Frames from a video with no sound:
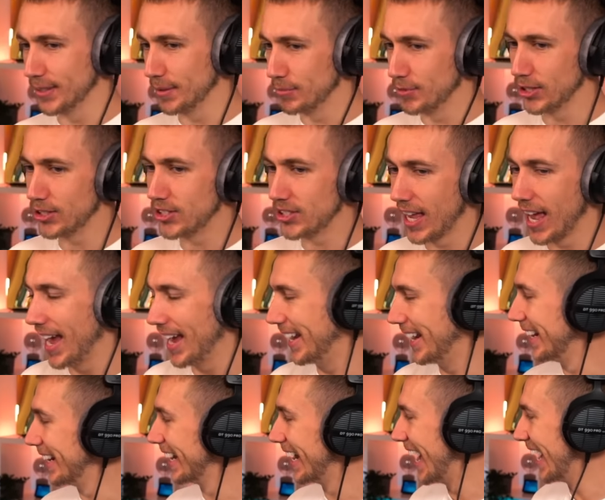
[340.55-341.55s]
I'm just
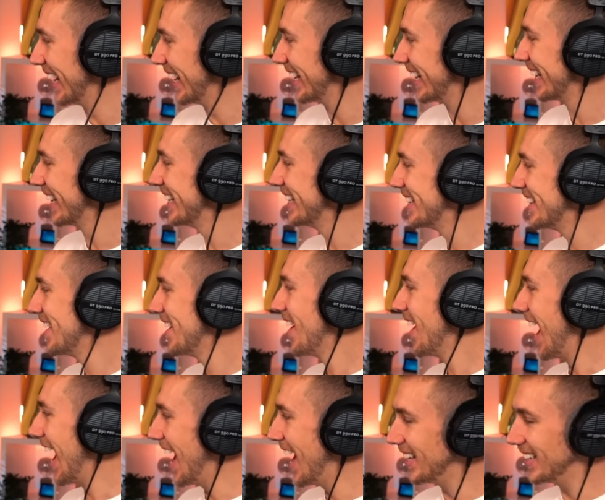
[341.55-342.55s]
saying, like,
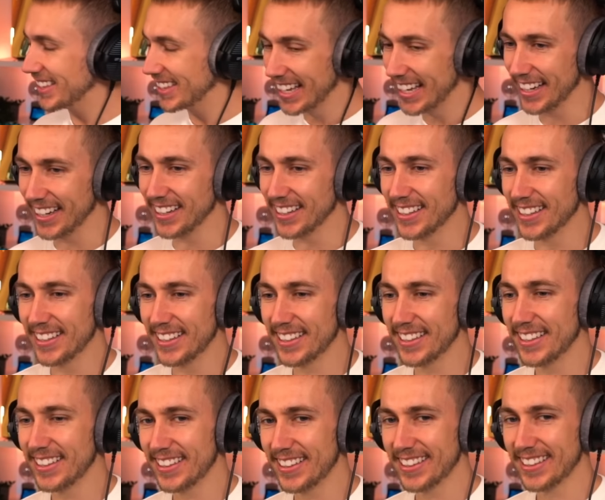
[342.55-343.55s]
I think
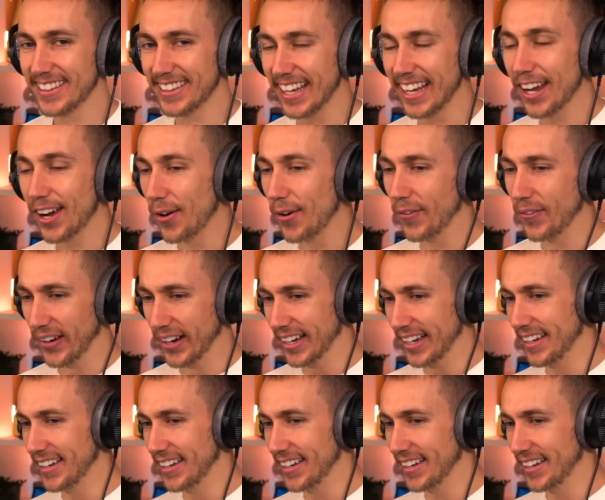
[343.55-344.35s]
Theo